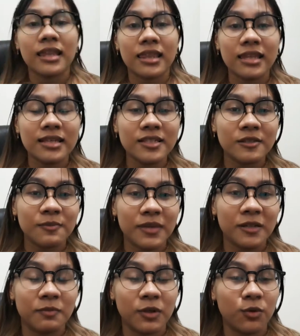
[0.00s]
This
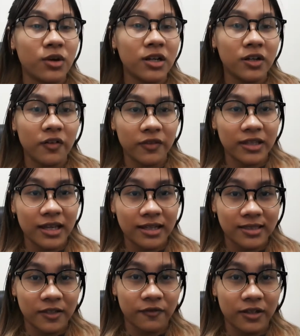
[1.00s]
might be one of the
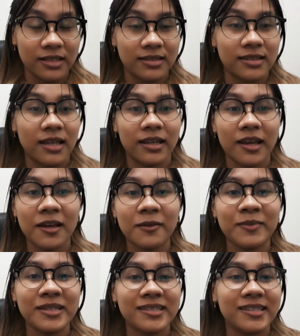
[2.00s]
activities that
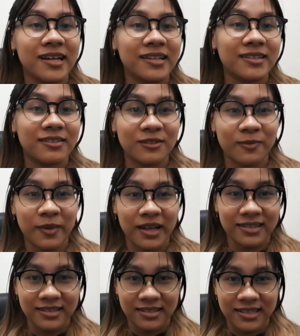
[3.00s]
can be done to
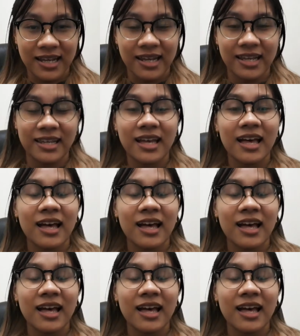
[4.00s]
spend the day.